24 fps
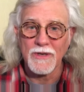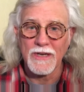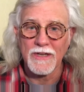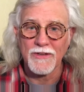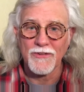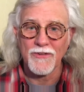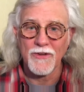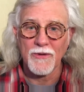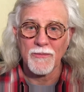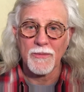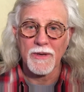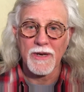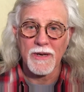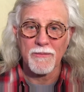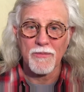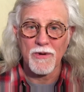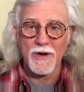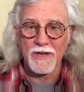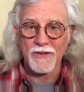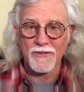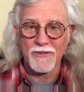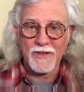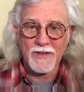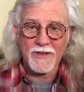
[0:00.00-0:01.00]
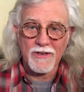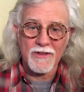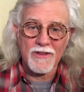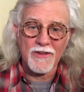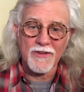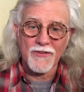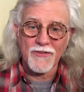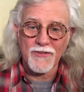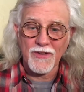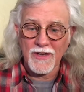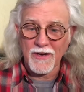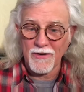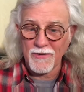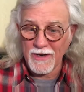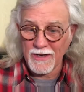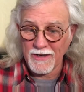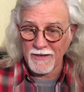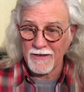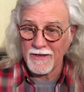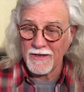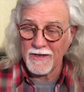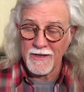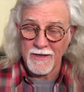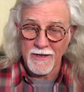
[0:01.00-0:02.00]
and somebody breaks into the cigarette